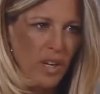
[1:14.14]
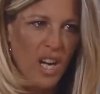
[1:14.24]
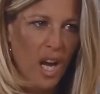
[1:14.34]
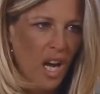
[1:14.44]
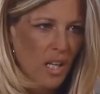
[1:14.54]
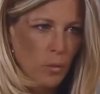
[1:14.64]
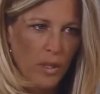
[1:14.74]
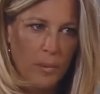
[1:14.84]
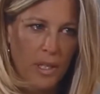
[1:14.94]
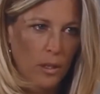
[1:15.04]
would not want
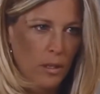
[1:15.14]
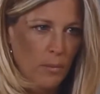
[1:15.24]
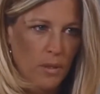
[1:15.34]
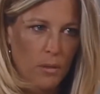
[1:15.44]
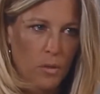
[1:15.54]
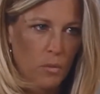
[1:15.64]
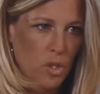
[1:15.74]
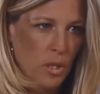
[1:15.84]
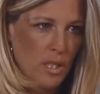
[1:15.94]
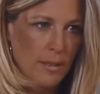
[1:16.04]
to be hooked up to those
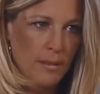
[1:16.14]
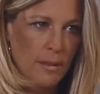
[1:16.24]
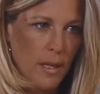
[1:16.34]
machines.